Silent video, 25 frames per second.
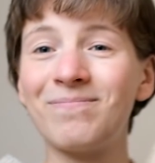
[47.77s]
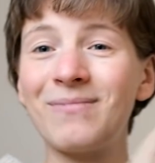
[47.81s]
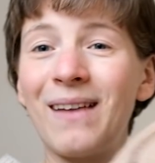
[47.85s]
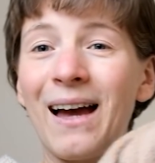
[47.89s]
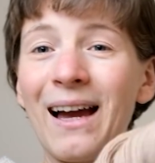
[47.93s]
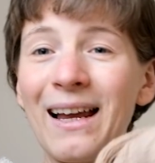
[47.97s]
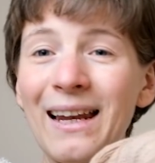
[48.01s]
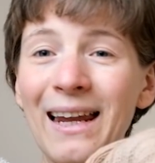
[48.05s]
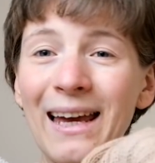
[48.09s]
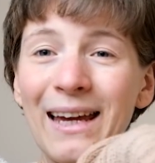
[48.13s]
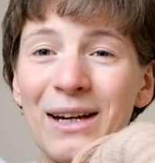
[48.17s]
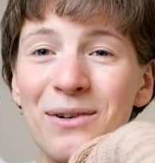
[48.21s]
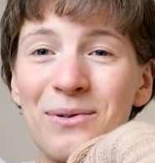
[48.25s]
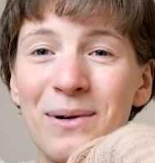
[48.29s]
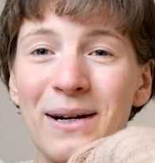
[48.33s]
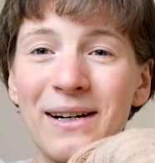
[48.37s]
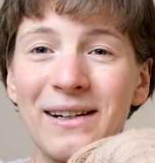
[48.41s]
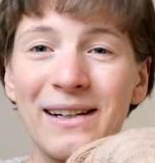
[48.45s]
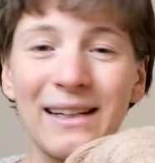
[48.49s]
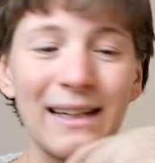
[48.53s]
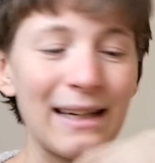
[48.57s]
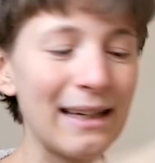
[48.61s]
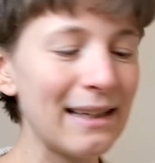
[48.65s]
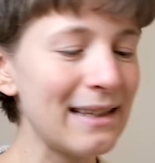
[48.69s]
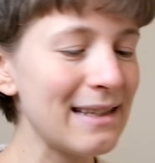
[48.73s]
I like
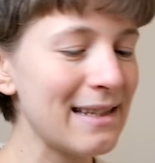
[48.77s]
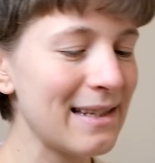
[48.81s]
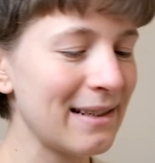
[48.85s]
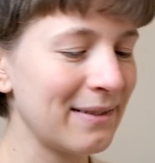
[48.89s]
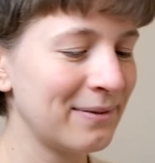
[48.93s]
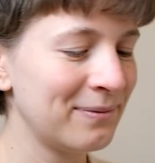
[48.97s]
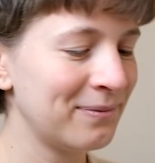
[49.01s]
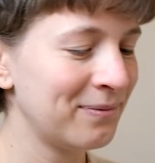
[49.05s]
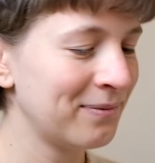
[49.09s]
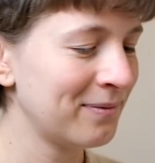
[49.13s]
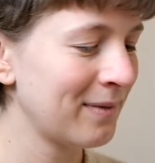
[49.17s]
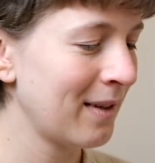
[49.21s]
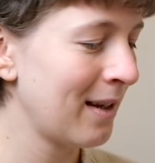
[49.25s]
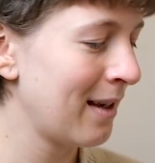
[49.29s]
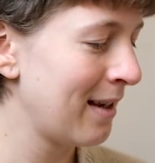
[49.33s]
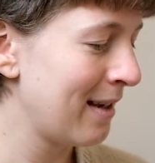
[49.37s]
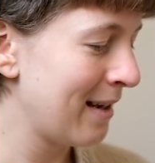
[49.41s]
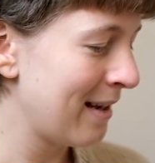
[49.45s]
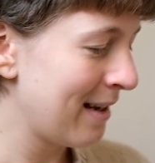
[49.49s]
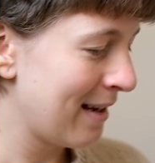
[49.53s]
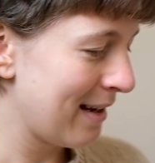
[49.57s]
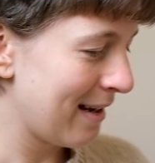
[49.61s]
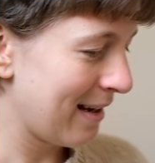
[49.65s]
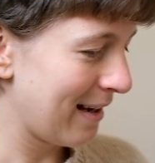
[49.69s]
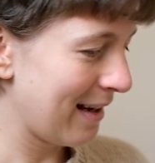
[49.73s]
wearing it.
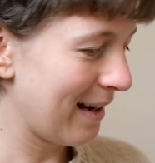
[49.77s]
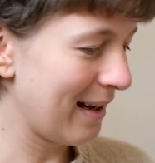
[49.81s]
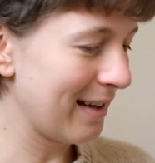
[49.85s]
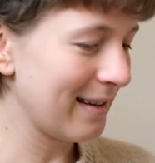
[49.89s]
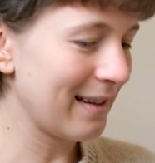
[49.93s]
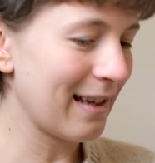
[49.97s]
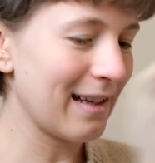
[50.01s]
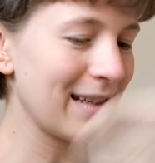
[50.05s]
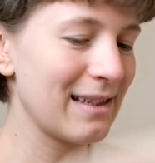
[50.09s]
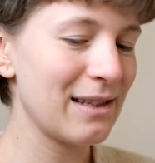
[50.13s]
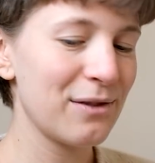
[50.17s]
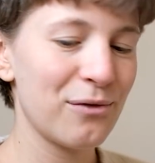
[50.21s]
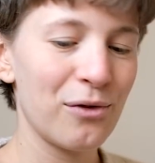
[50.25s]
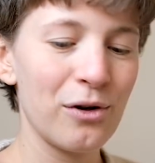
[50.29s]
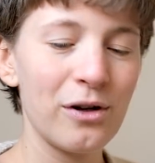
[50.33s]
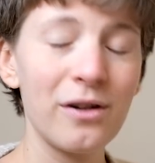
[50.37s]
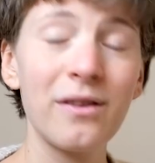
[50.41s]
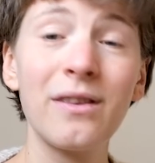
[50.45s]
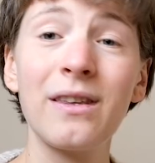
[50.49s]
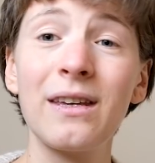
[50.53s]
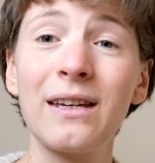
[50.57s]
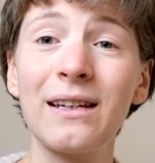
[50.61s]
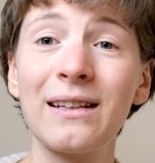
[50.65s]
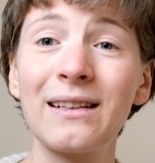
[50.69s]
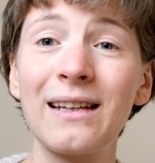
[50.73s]
And that's the first
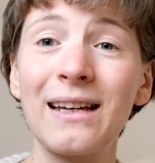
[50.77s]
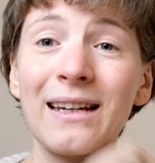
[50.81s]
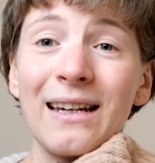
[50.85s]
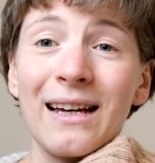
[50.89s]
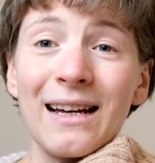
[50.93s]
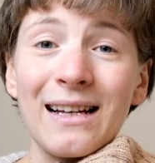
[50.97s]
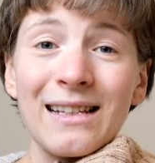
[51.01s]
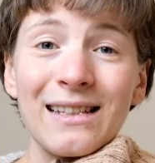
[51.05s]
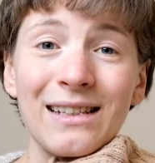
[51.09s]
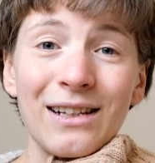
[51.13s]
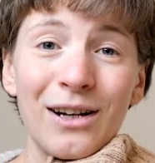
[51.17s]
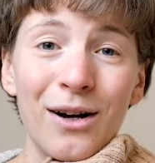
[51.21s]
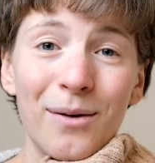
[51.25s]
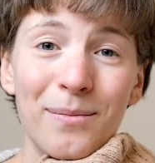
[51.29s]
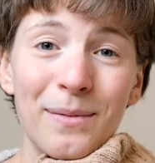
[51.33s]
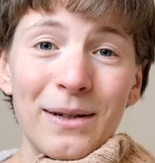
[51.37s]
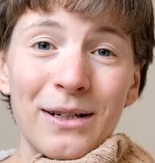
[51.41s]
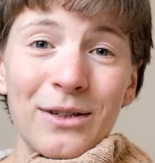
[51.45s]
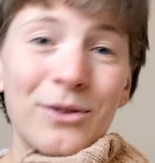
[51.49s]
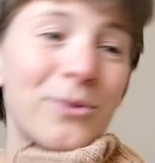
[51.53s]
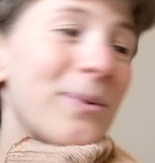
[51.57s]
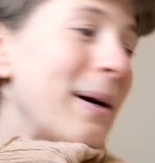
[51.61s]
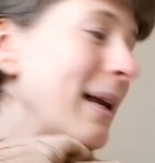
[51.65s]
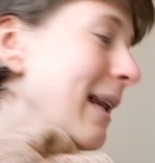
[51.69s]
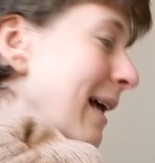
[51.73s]
thing that has come
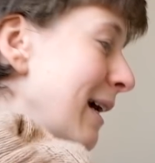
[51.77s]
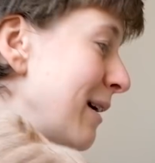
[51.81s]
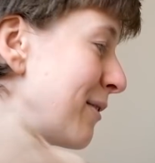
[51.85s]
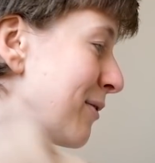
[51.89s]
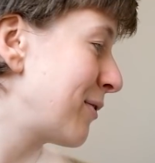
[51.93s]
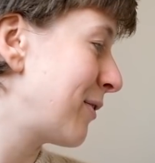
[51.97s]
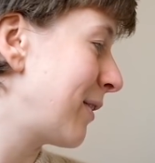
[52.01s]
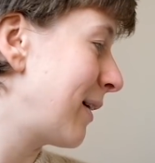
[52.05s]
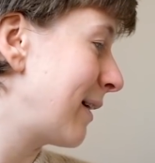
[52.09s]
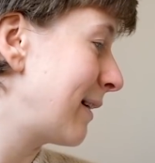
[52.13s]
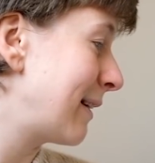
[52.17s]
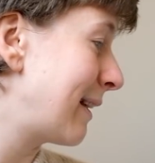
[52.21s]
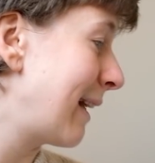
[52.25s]
into my life.